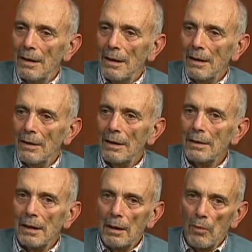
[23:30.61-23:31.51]
And not
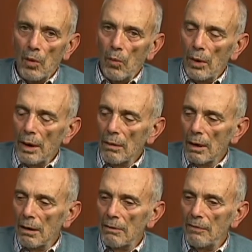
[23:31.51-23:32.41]
that I'm aware
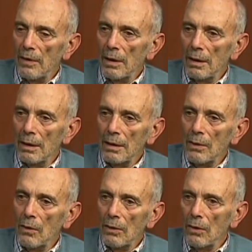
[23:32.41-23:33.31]
of.
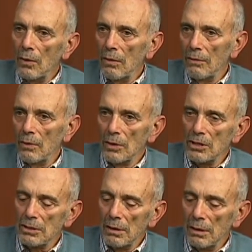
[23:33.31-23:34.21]
Coca-Cola, of
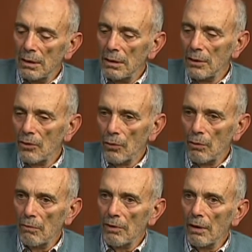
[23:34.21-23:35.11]
course,
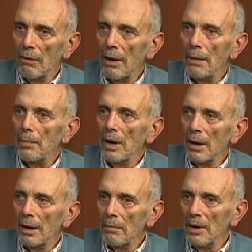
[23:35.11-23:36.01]
grew very
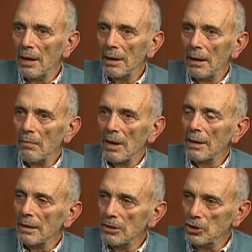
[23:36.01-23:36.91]
rapidly and became
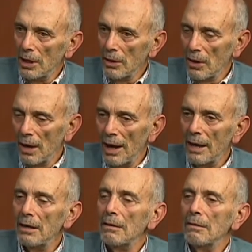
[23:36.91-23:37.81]
like the
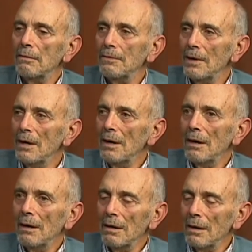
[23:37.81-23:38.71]
juggernaut of
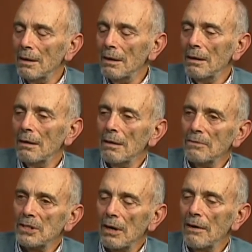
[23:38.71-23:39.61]

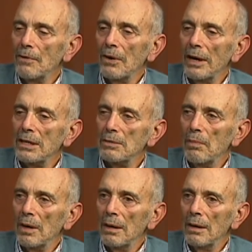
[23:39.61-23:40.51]
soft drinks. But